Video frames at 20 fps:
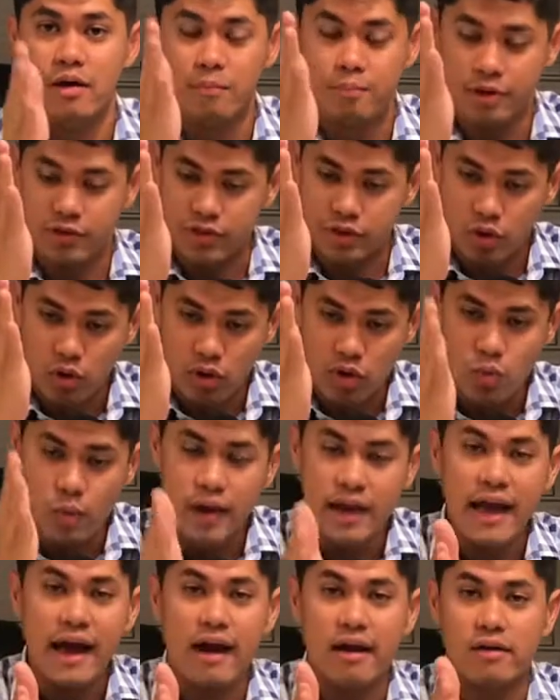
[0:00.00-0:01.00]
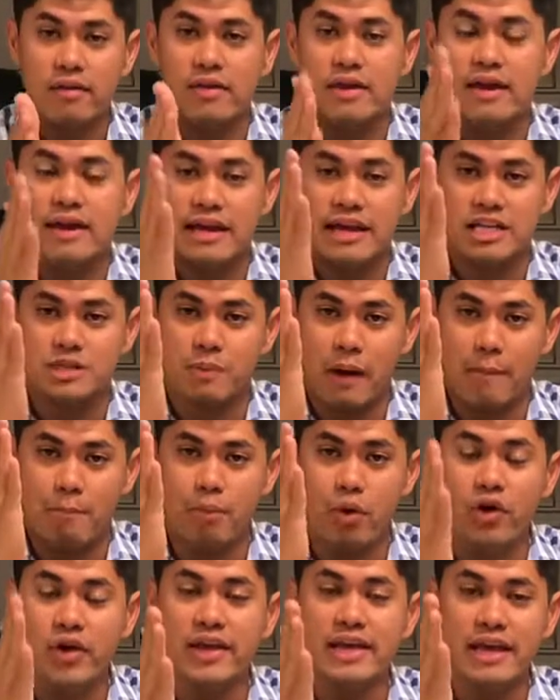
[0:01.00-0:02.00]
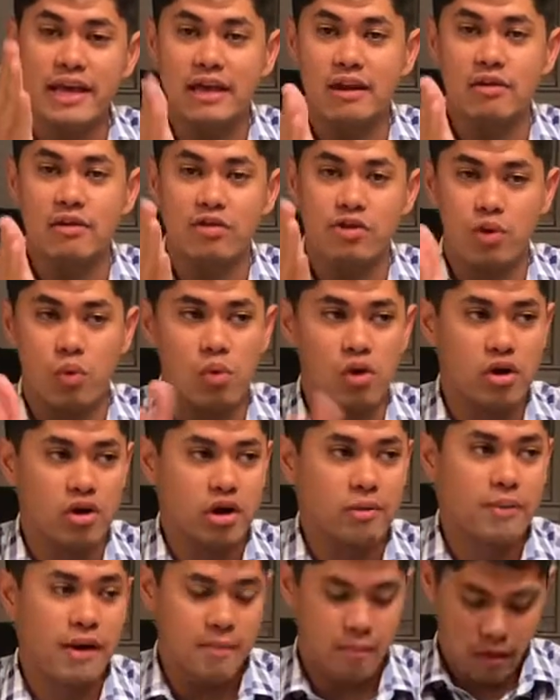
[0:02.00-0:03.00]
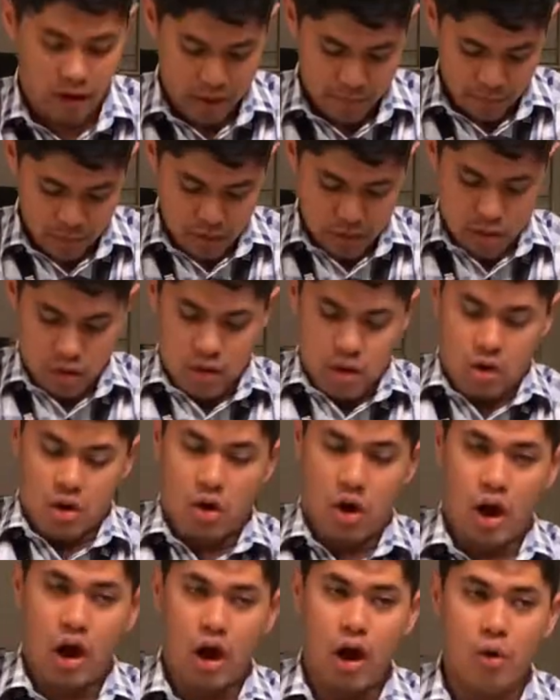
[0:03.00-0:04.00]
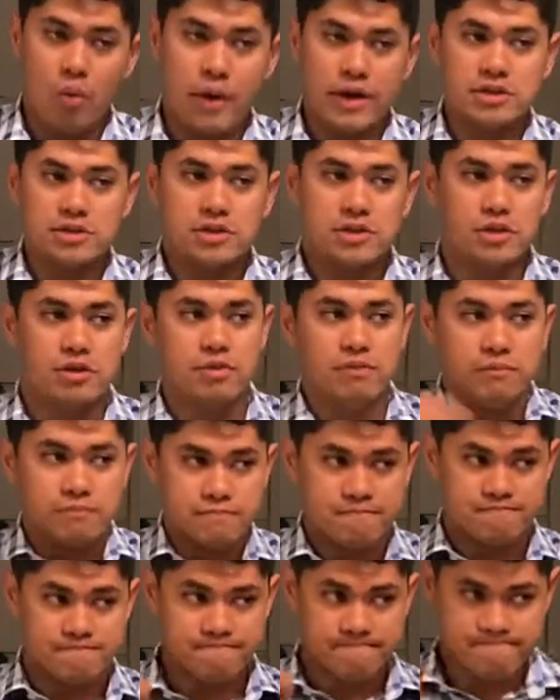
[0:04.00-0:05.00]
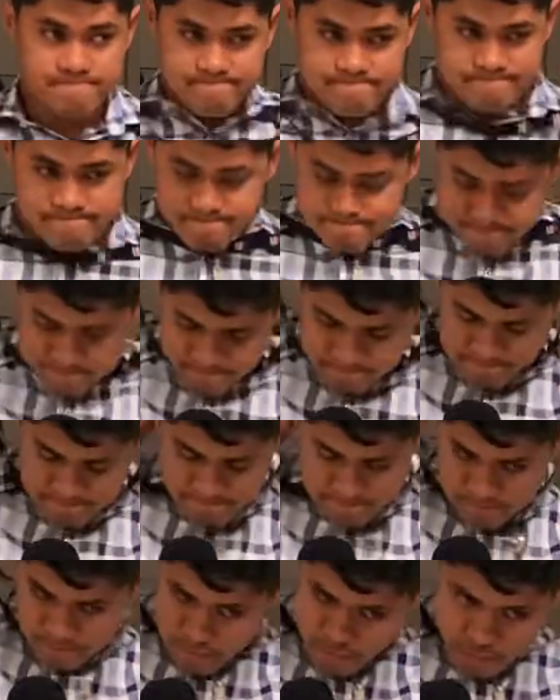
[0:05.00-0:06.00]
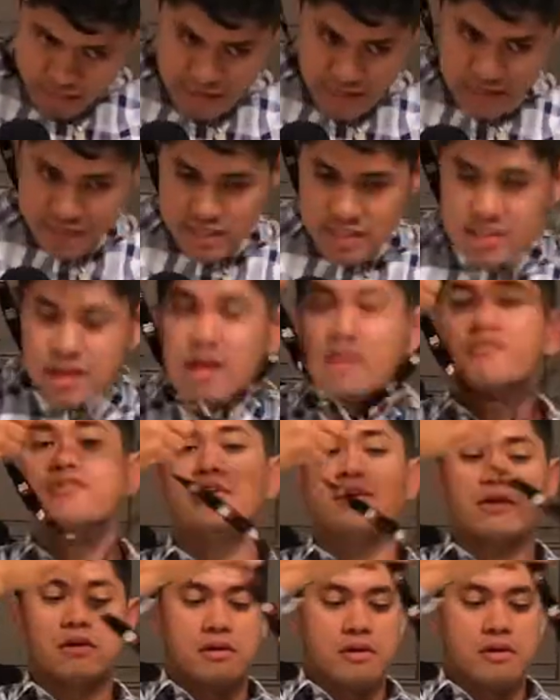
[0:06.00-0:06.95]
But the only way out is by putting in the work. My mom uh, went to, let me take this off here.